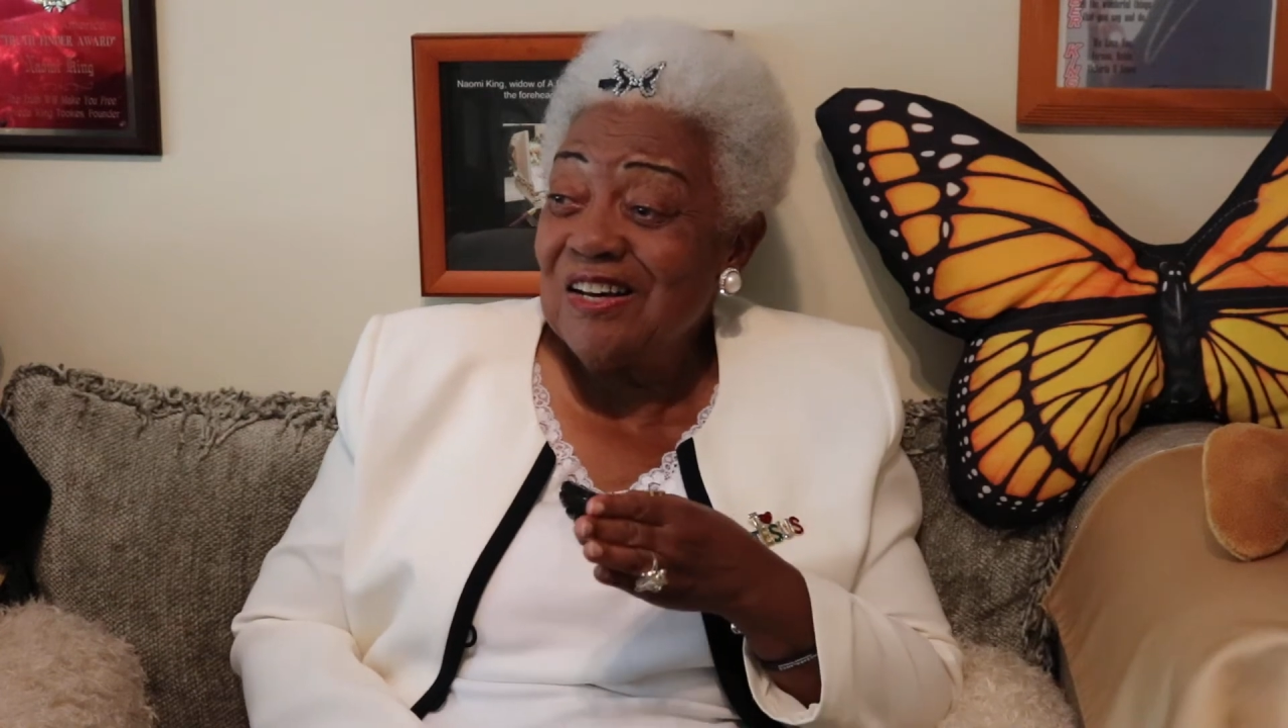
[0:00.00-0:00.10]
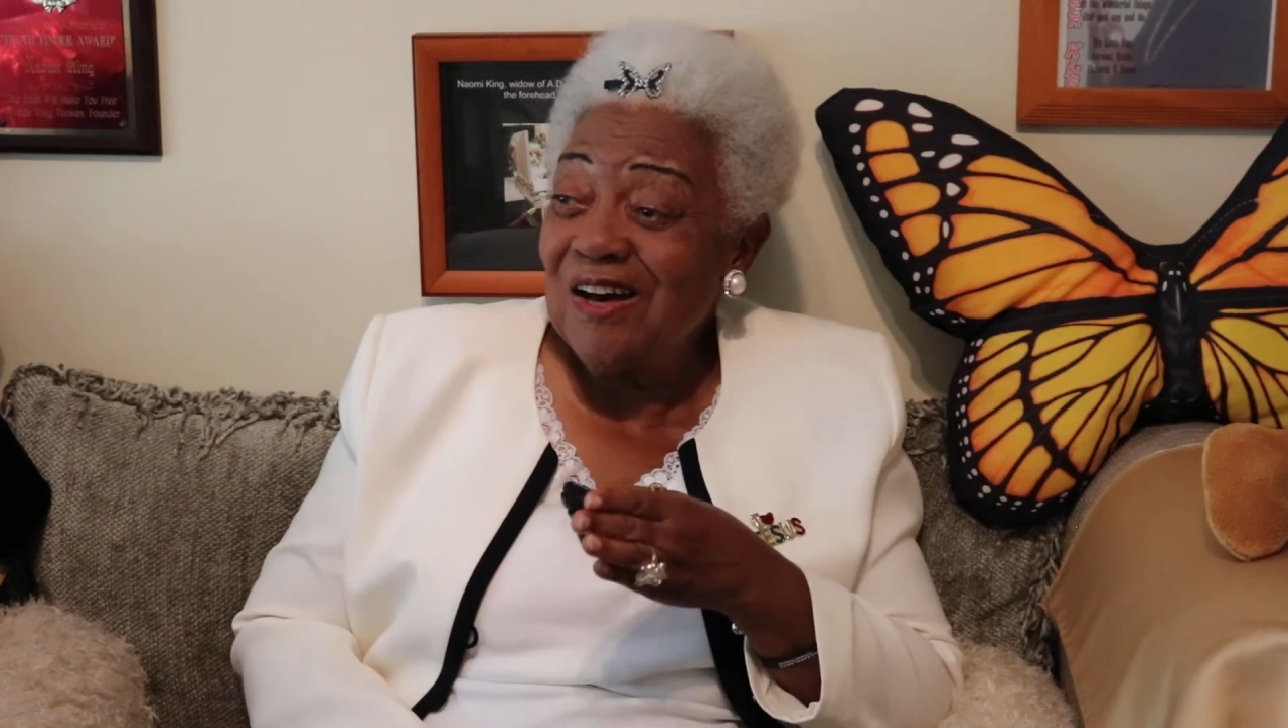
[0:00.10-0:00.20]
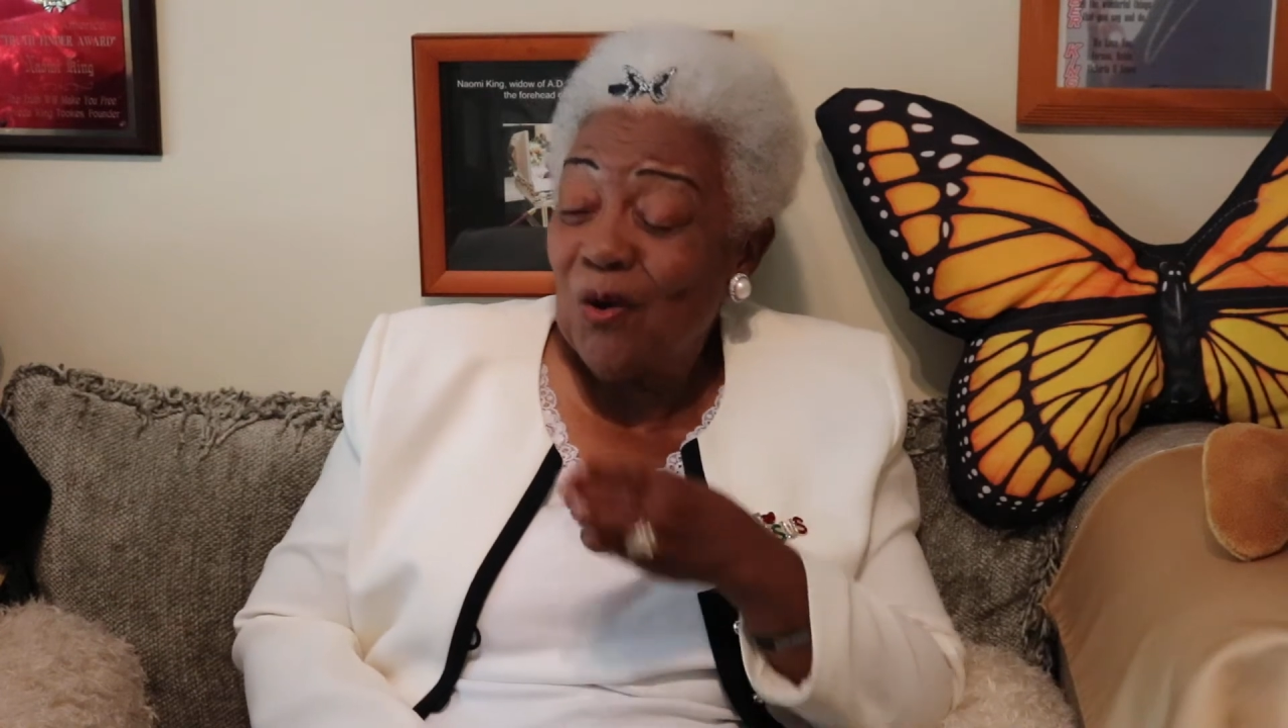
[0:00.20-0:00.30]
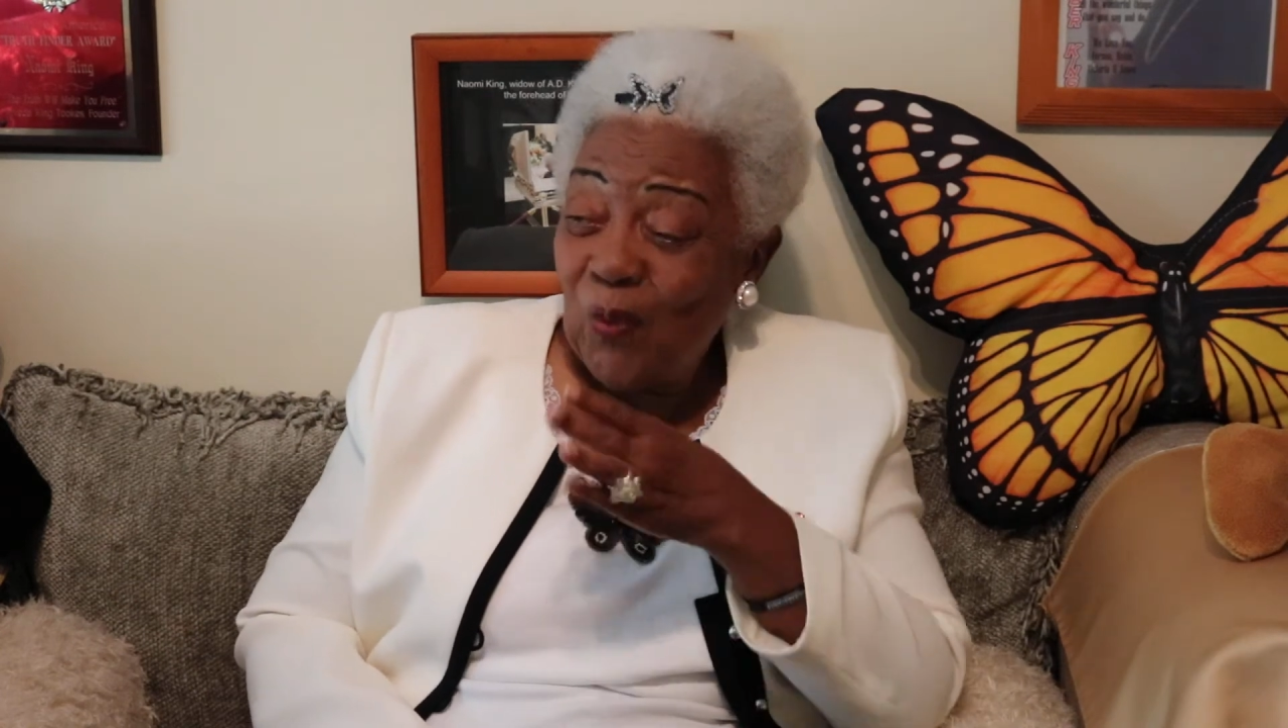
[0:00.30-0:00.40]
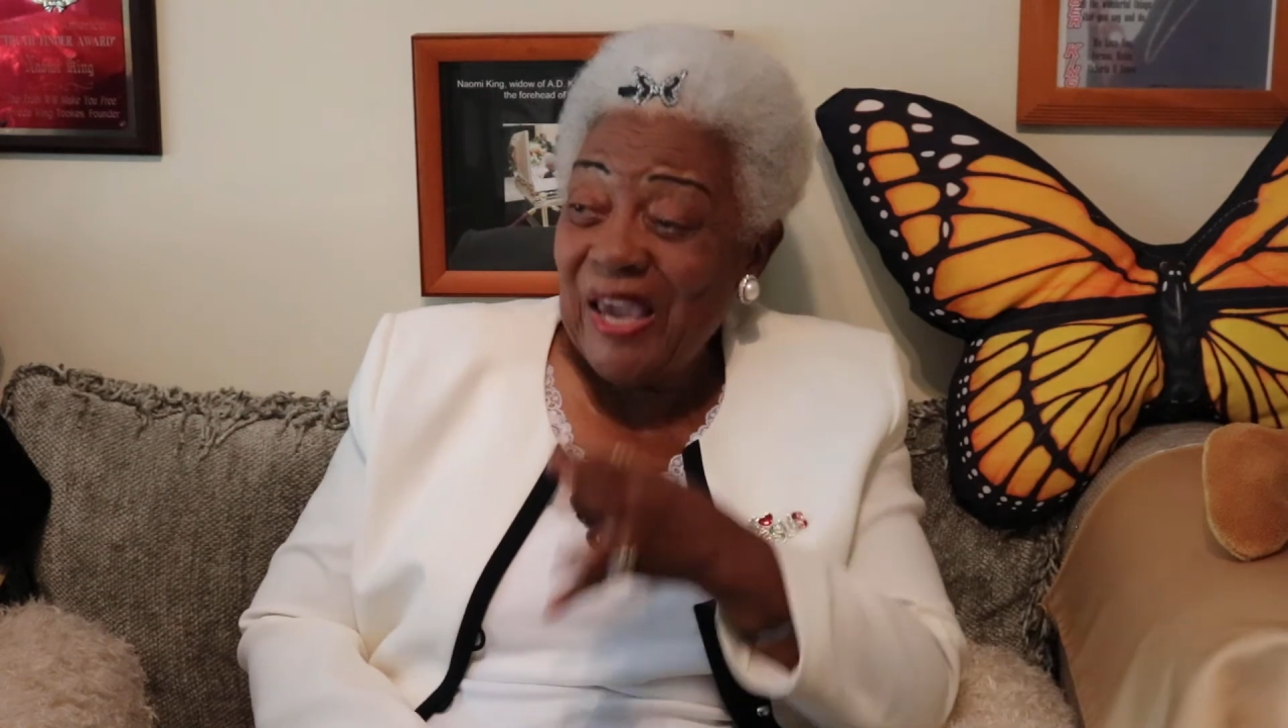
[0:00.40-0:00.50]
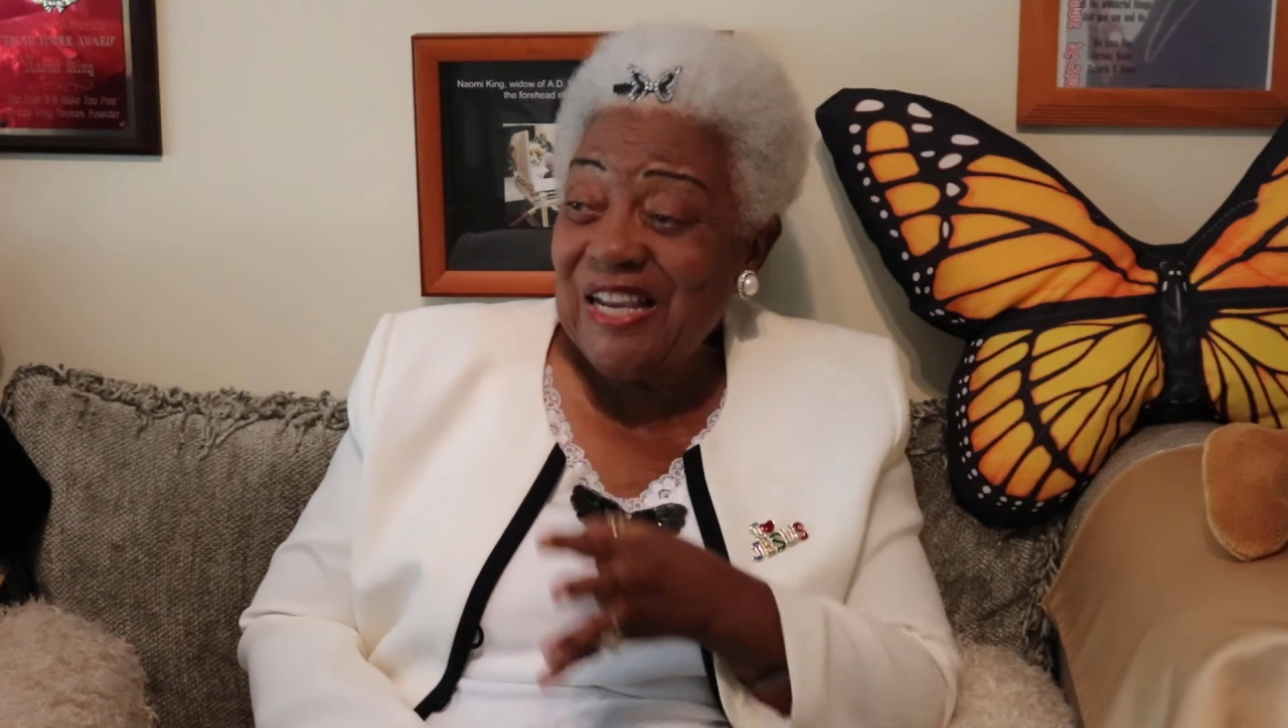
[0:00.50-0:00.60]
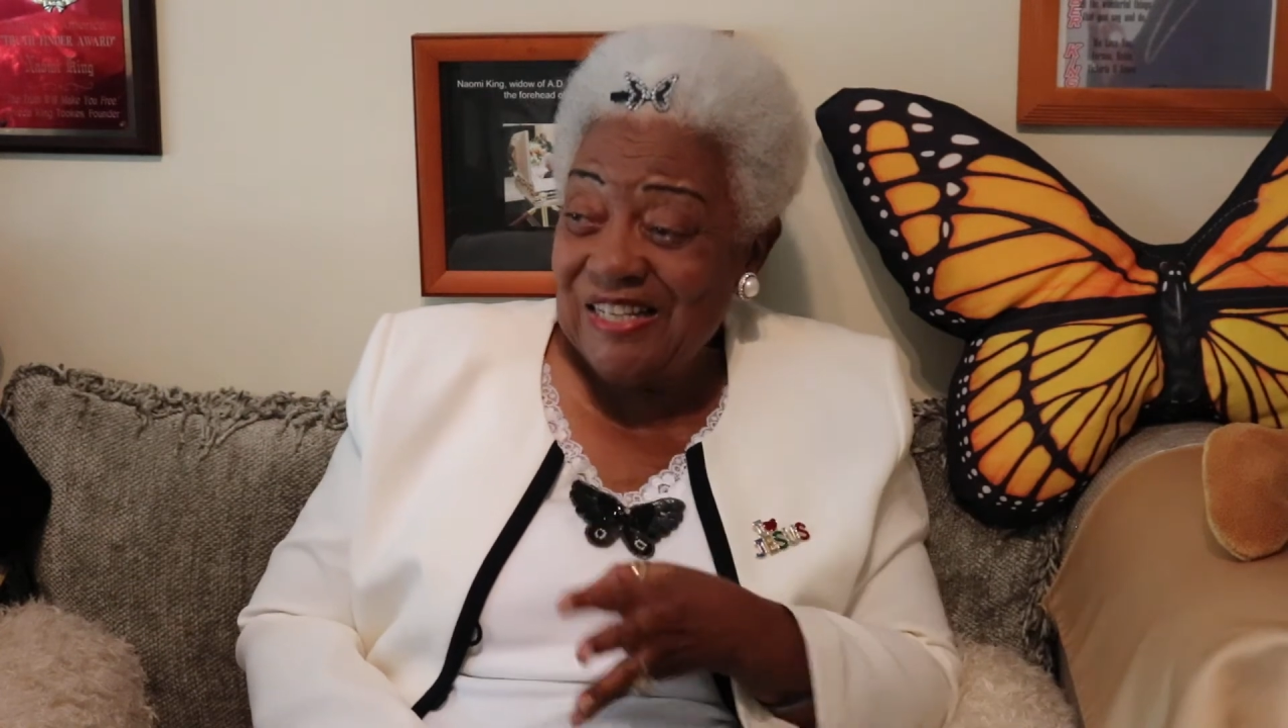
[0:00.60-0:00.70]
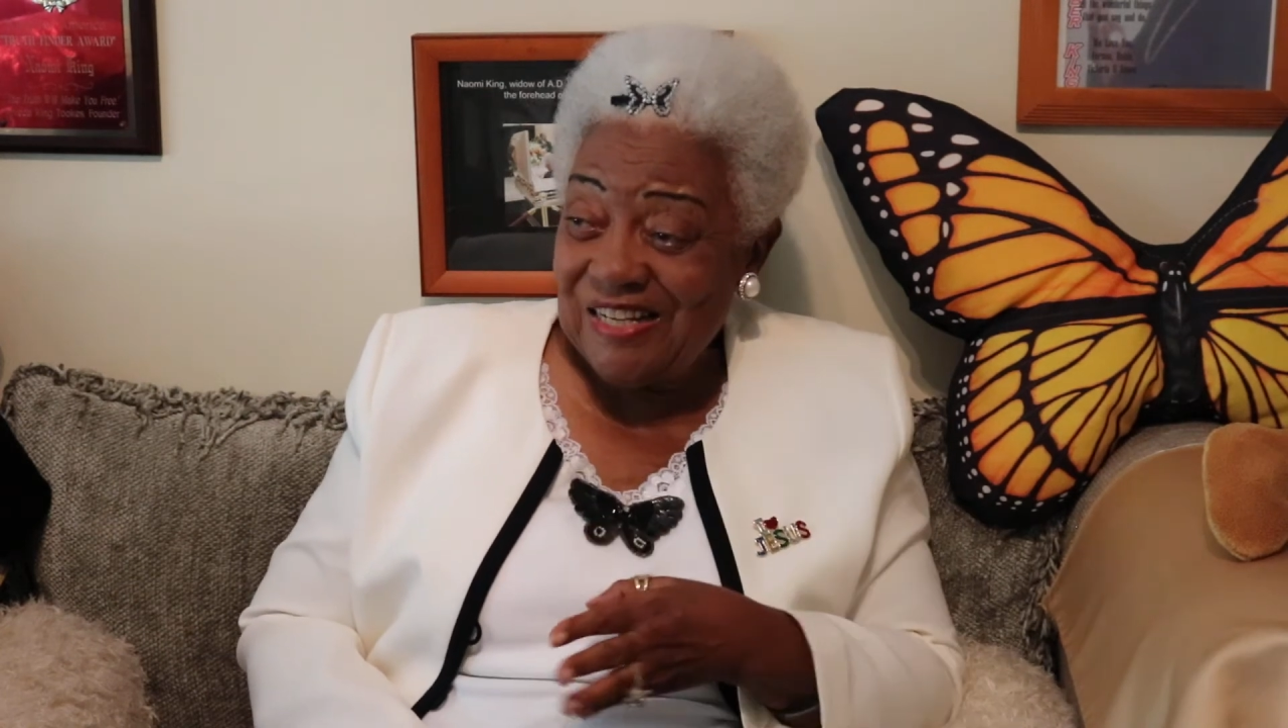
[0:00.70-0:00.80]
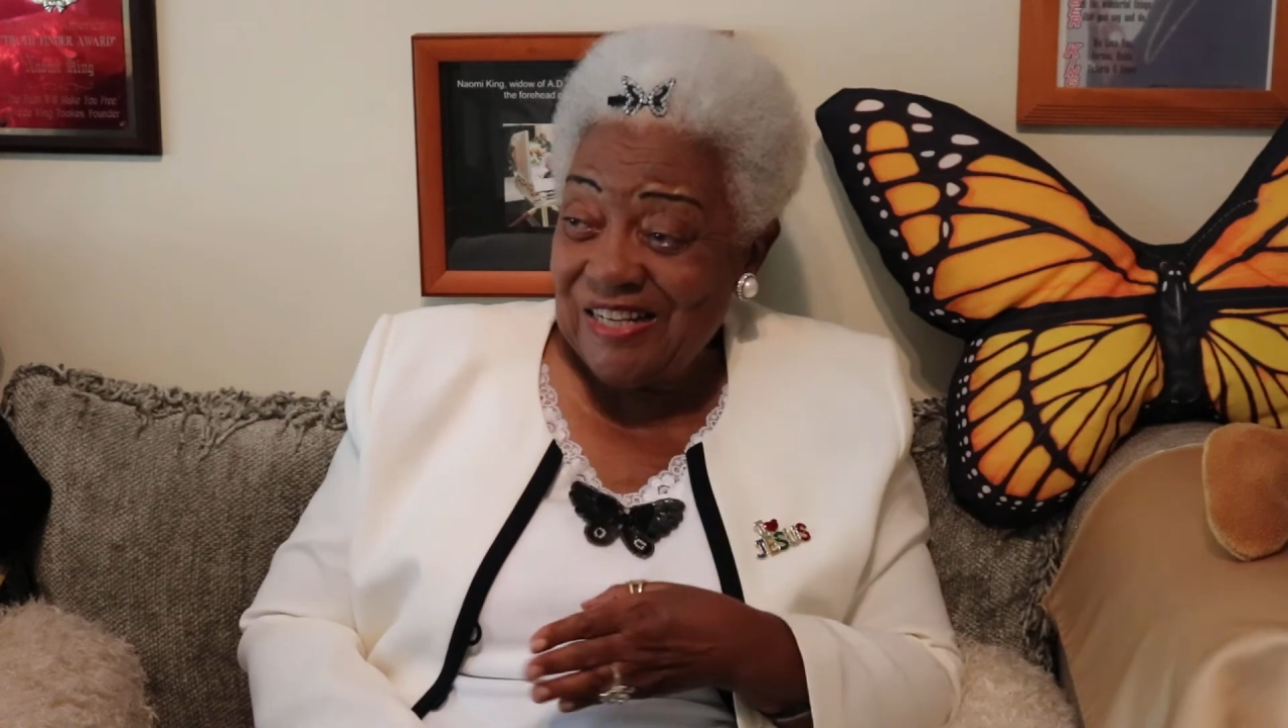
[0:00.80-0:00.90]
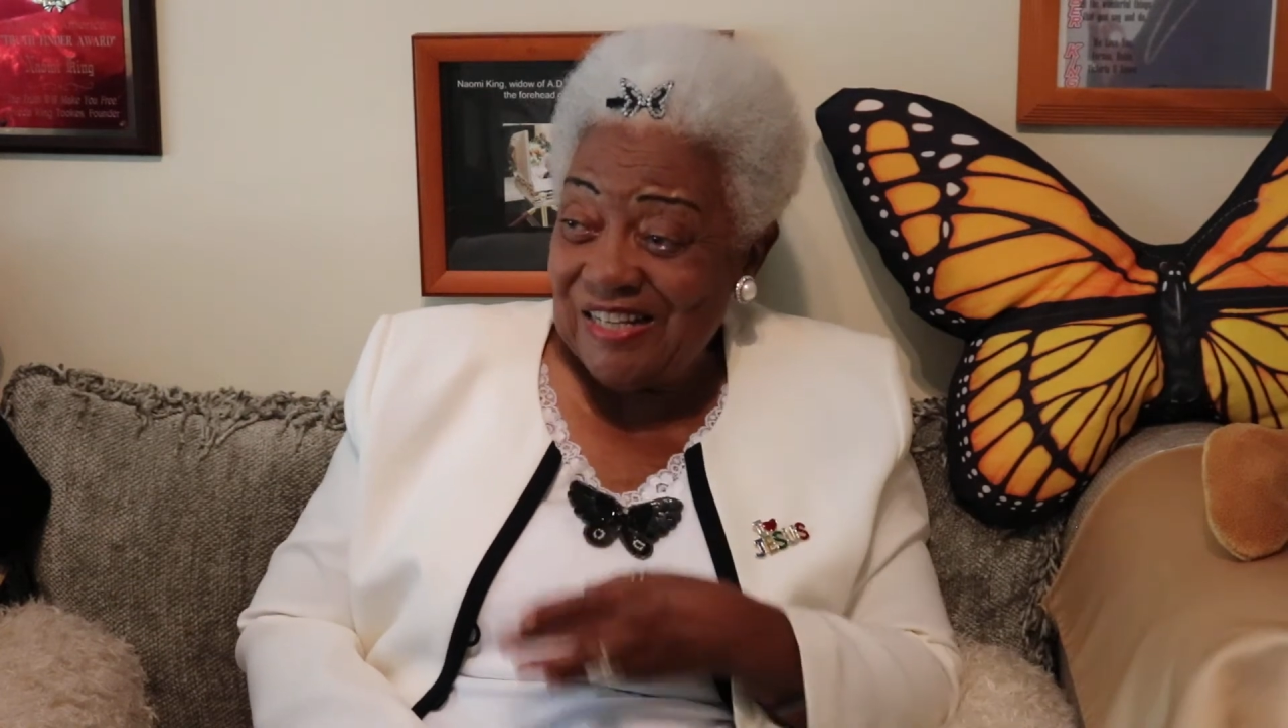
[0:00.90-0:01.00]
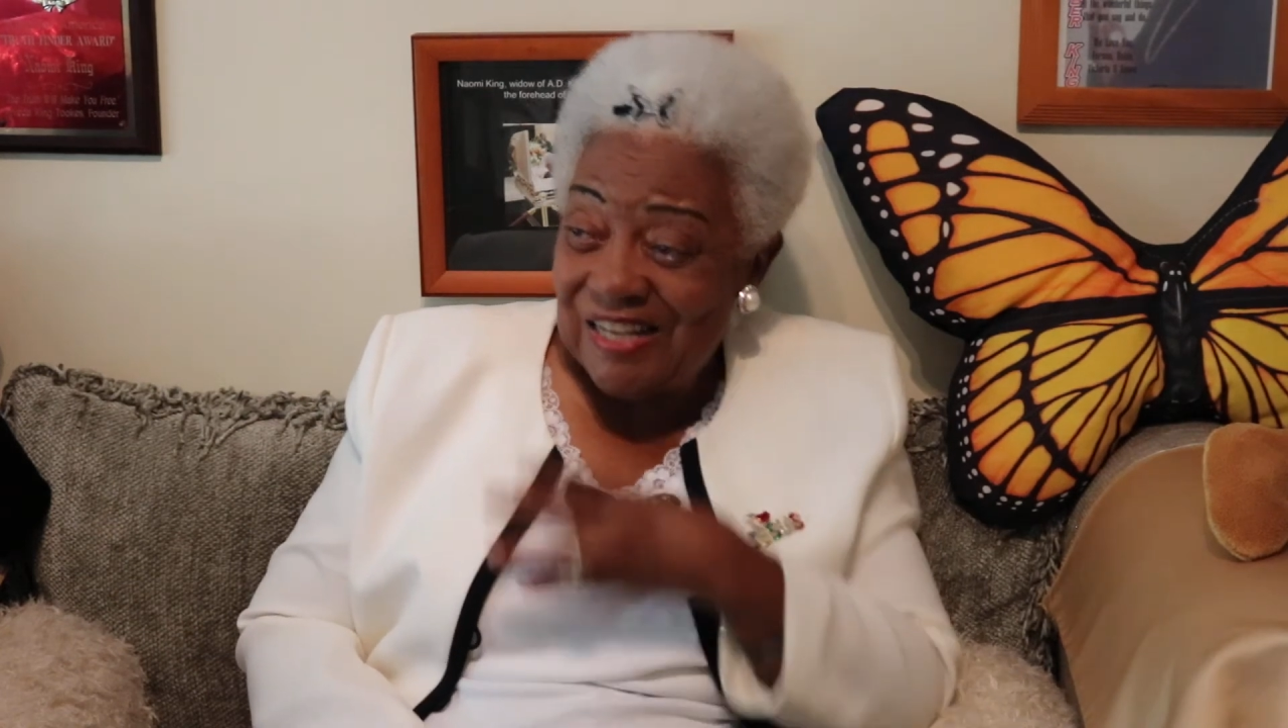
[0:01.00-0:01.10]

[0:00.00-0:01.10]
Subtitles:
awakening and